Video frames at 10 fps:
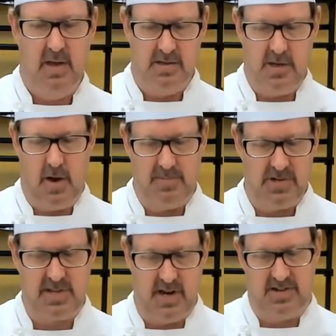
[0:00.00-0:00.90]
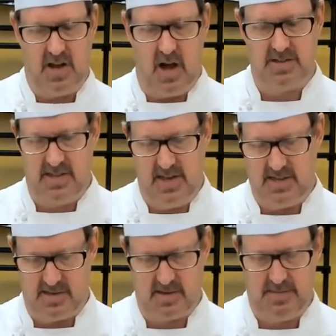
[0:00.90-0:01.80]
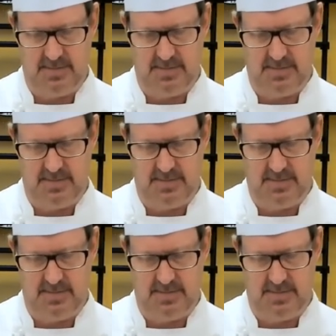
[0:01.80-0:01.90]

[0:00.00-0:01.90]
So I'm just going to toss this